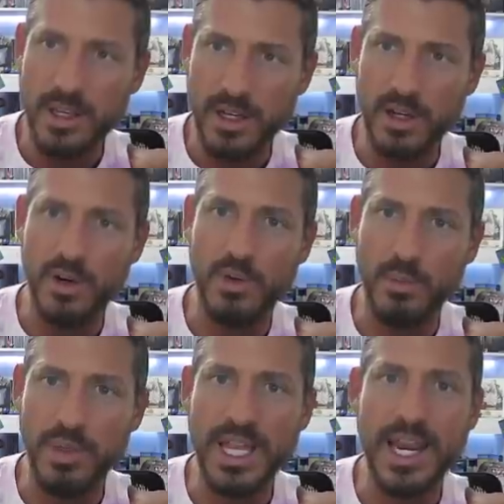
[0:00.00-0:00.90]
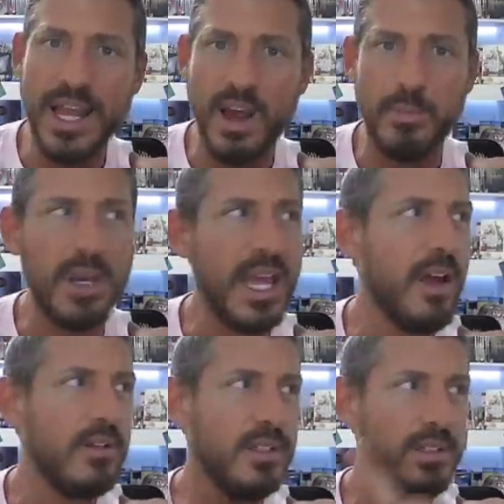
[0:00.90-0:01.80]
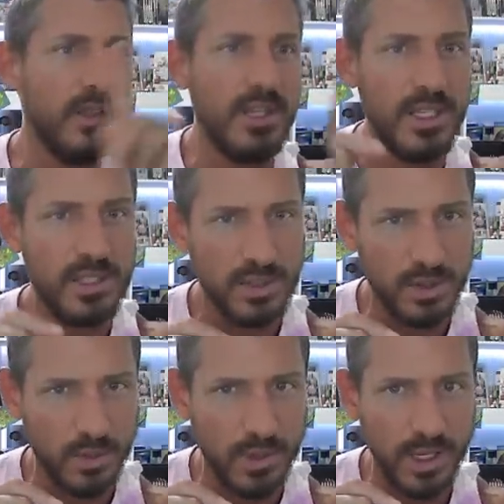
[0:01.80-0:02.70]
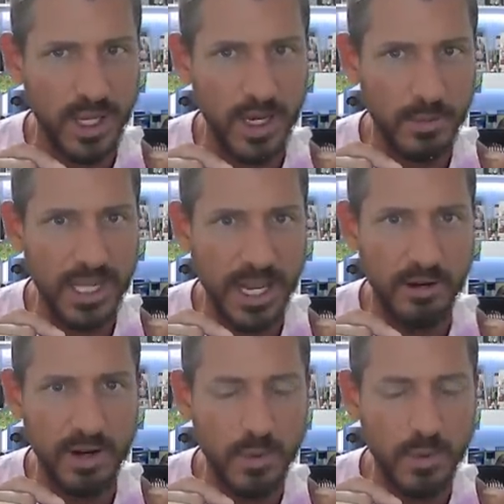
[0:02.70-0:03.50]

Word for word: you know, played out, but how does this storyline play out?